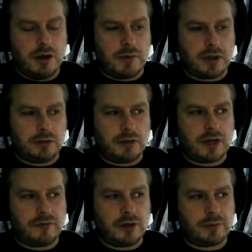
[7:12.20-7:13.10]
but to
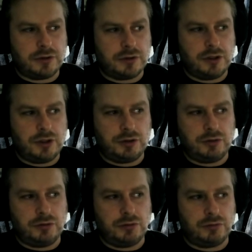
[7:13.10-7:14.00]
have the opportunity
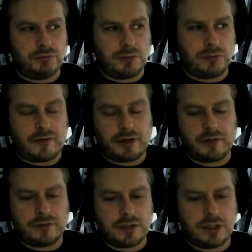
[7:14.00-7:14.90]
to have a
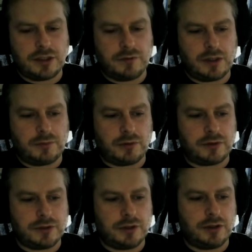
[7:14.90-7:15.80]
conversation with that
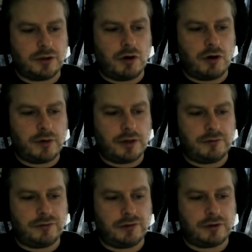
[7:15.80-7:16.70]
person in the hallway
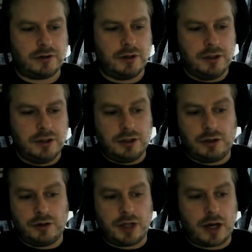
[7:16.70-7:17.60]
for you
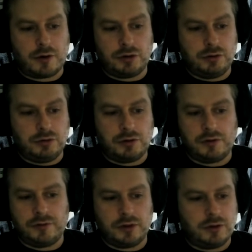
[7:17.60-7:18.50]
know an hour or two or
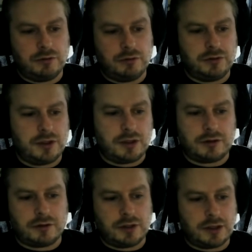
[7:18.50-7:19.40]
even go to
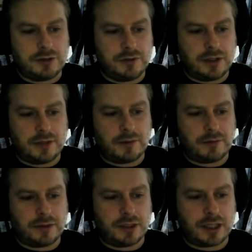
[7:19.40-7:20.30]
dinner or lunch with them i
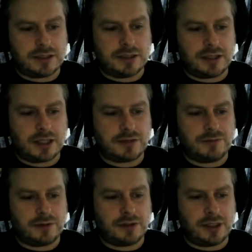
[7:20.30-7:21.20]
mean that's that's
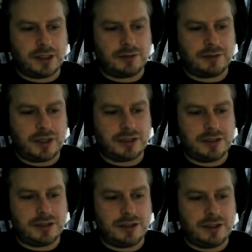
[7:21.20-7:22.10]
what like makes
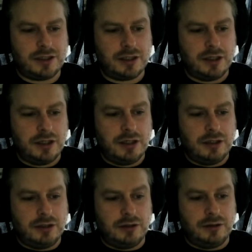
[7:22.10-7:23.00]
ete
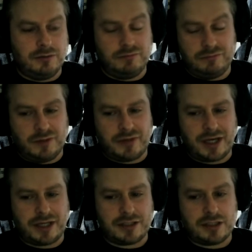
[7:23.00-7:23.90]
the
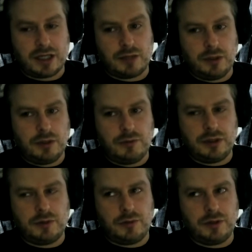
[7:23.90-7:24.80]
best and we we,
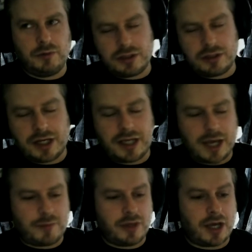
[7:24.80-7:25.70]
we, we did try a
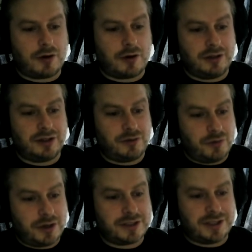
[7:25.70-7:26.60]
happy hour and there
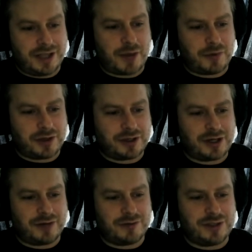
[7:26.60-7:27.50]
was an epic
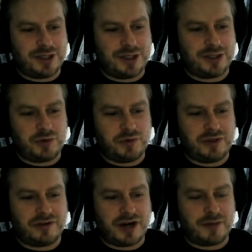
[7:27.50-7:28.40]
conversation
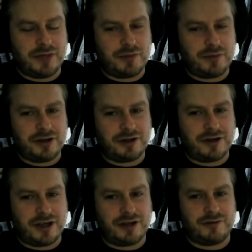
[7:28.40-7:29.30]
between rob
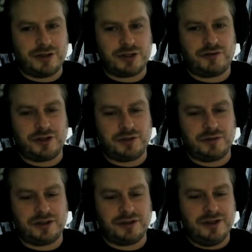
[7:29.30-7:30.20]
napier and richard
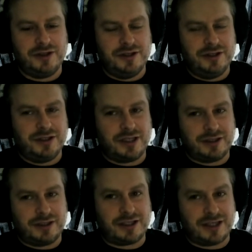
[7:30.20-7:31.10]
feldman that,
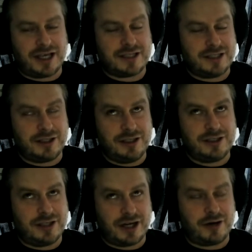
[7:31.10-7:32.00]
that lasted at
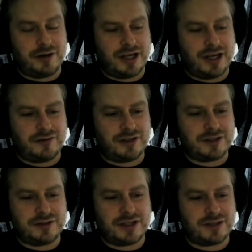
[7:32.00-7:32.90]
least an hour and a half
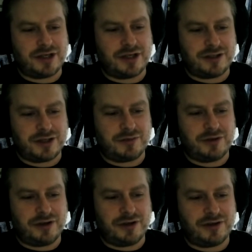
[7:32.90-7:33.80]
that's that's when i dropped
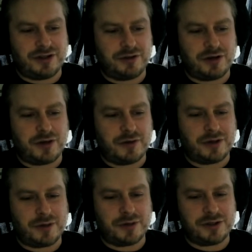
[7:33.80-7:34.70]
off i don't know how much,
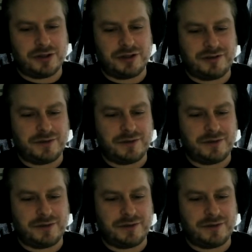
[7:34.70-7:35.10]
yeah. much longer it